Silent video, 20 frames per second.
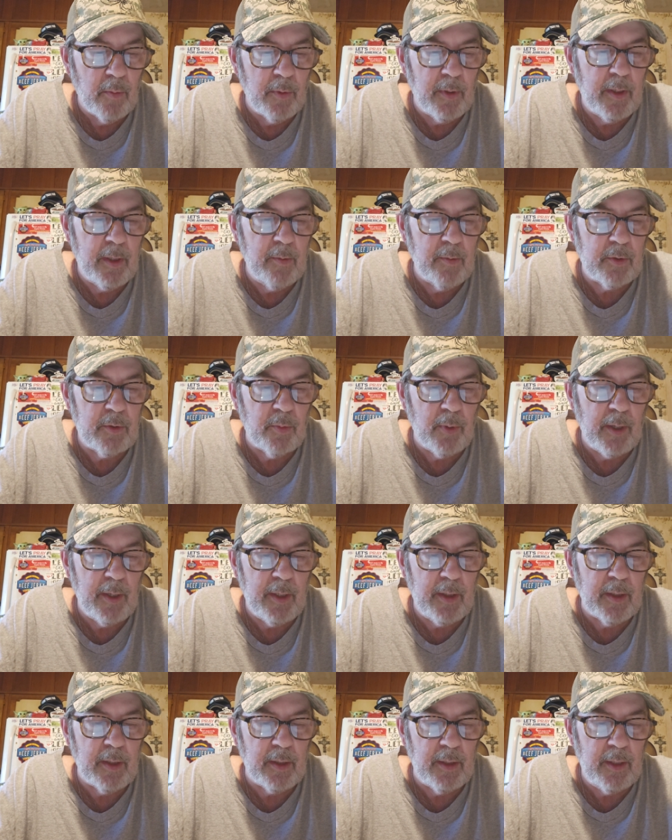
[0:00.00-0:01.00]
When he was
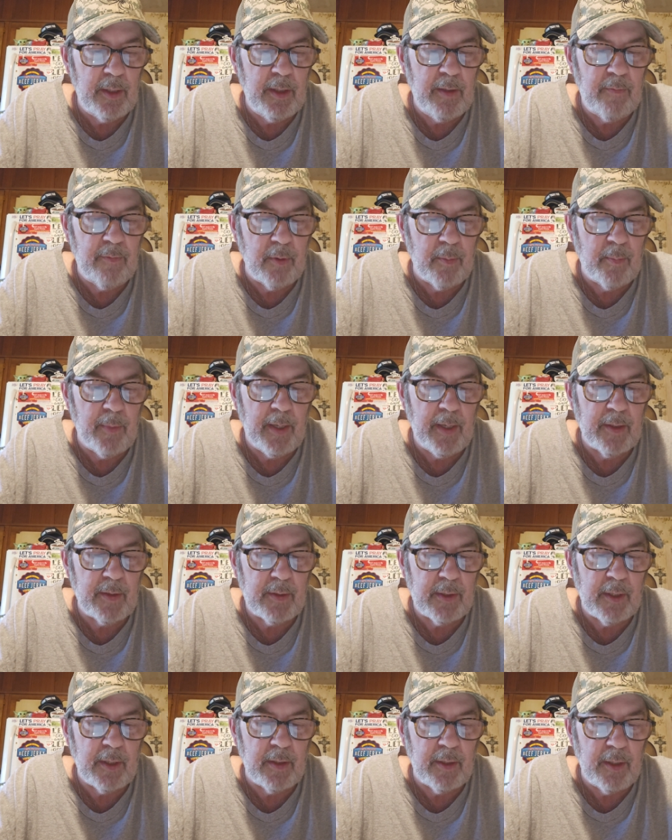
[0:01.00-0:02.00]
ready to leave, the man
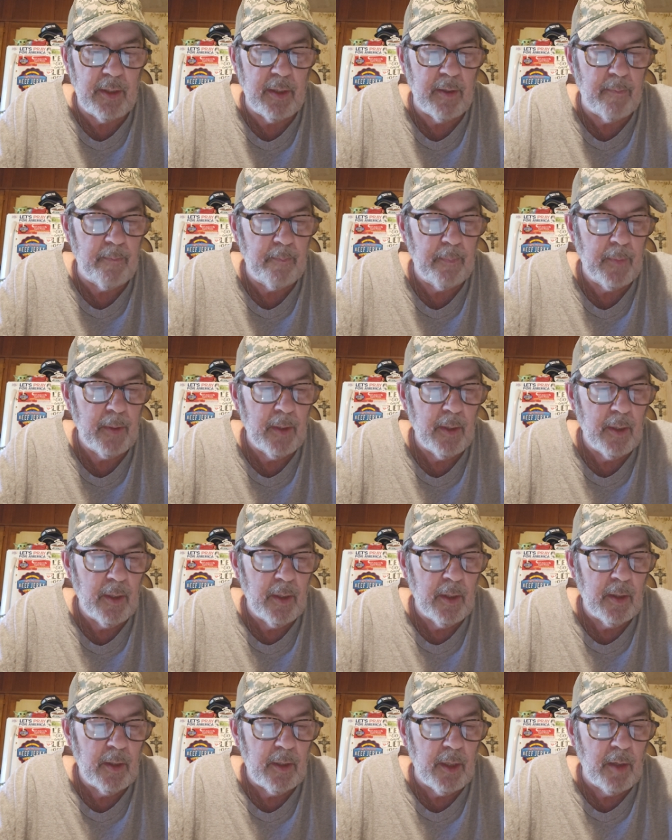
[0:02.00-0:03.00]
said to him,
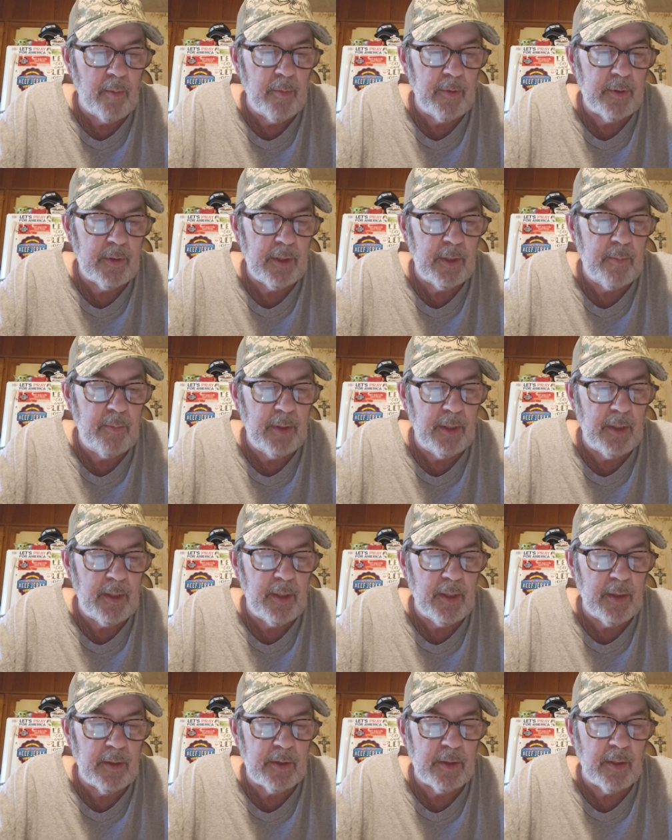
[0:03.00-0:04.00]
Come and see me
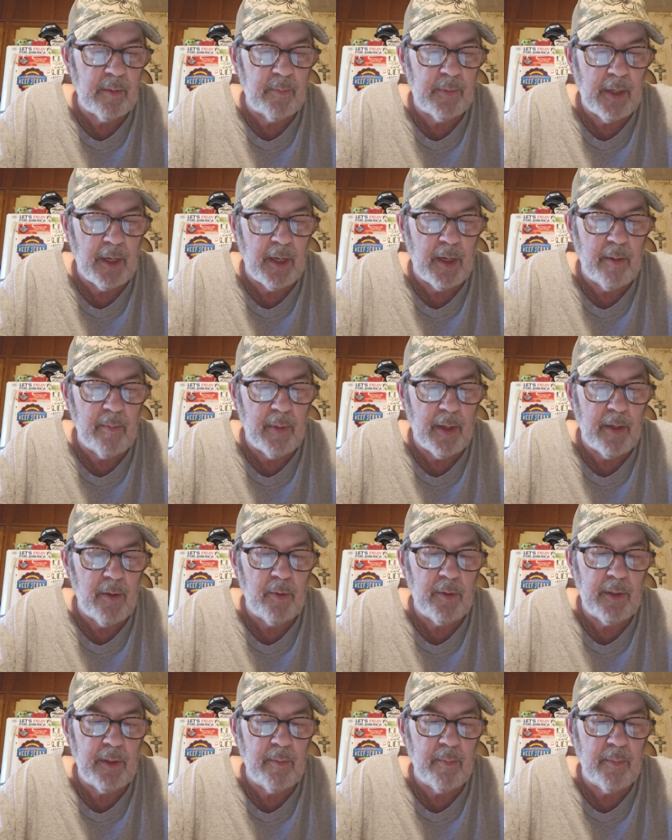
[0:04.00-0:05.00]
again sometime. I
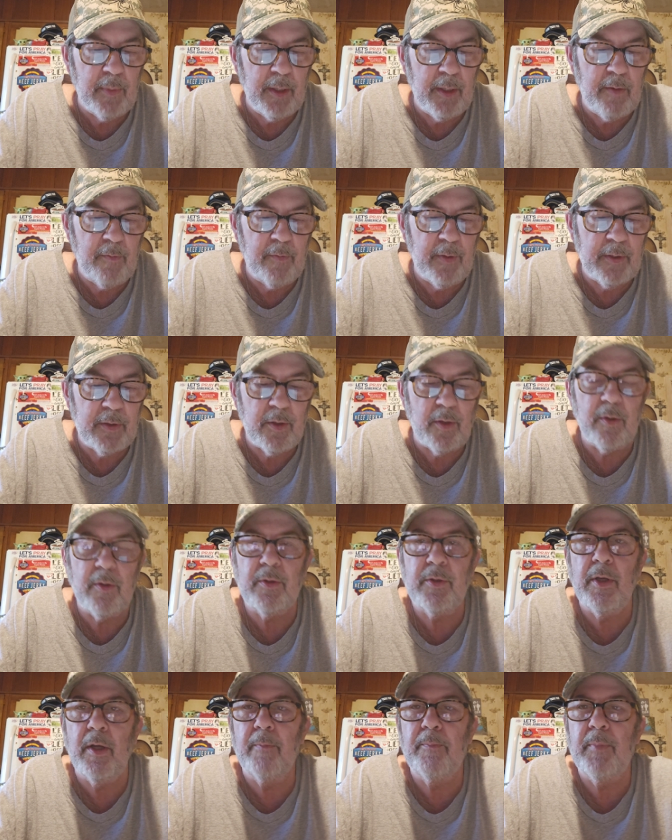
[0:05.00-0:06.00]
don't get many
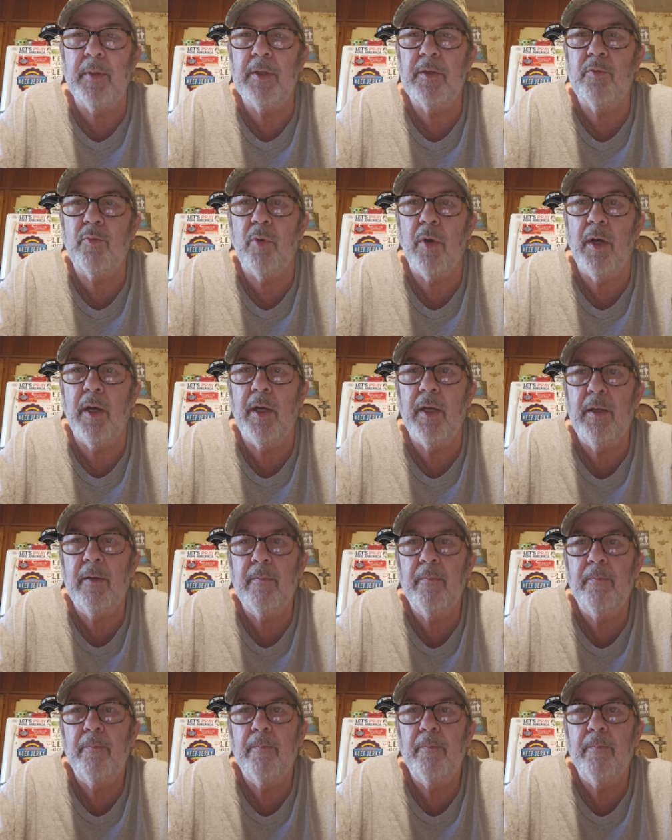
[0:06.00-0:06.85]
visitors up this way.